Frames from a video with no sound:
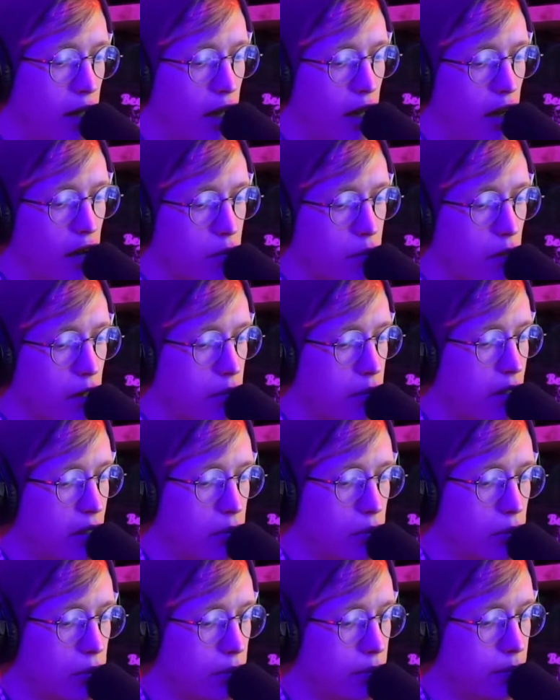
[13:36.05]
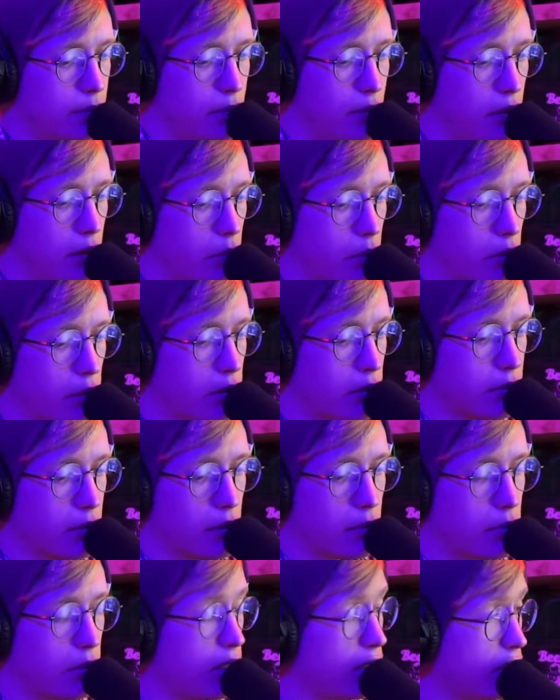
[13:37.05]
I've met people that were
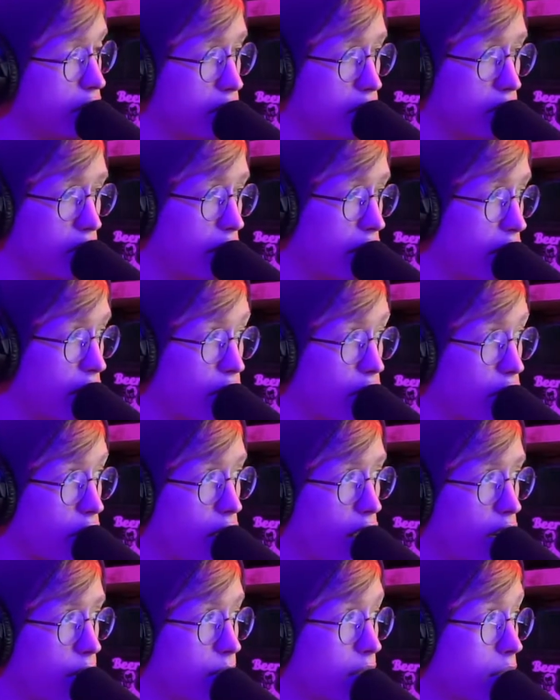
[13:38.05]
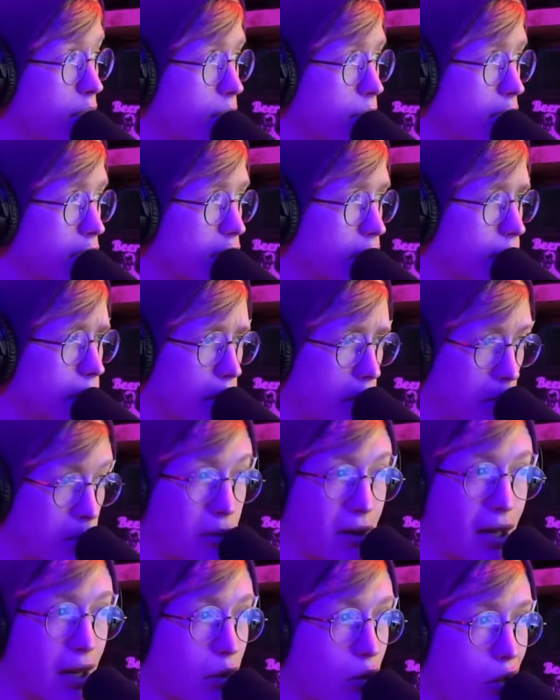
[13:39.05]
in places that I never thought I'd be able to meet them, like
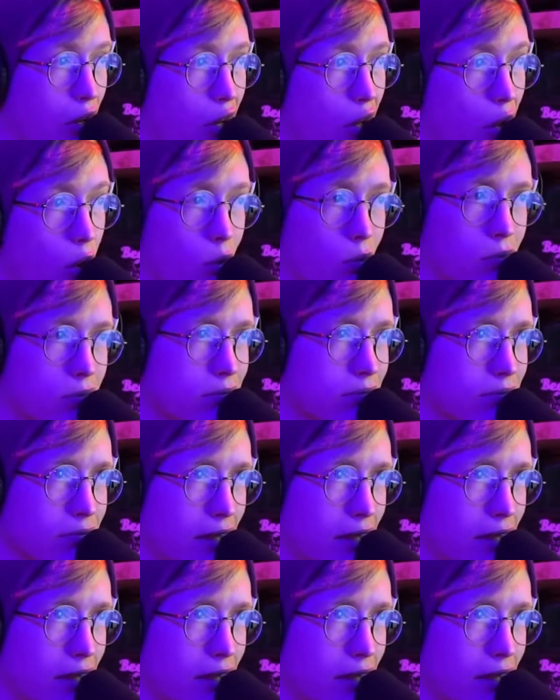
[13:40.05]
PlayerUnknown,